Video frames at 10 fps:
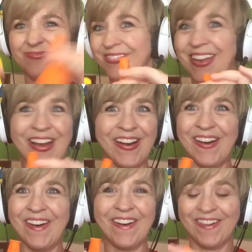
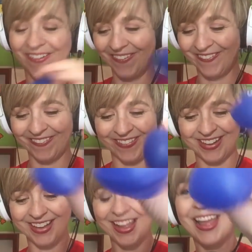No,
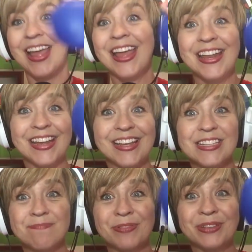it
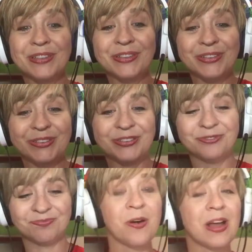is blue.